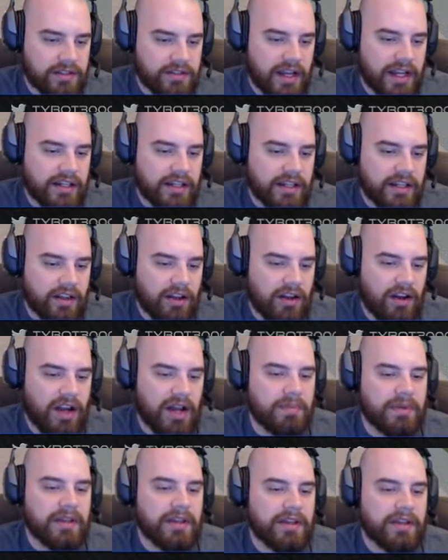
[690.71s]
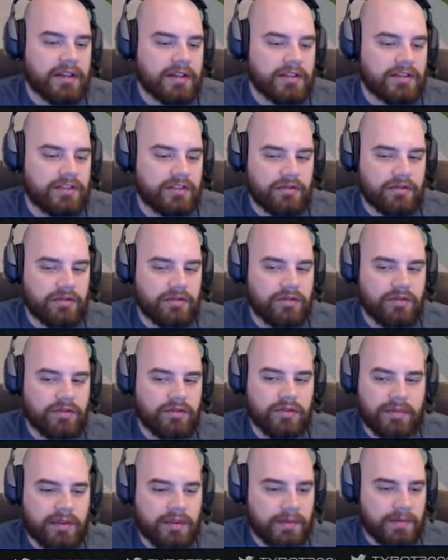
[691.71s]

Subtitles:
I did a copy and it screwed up the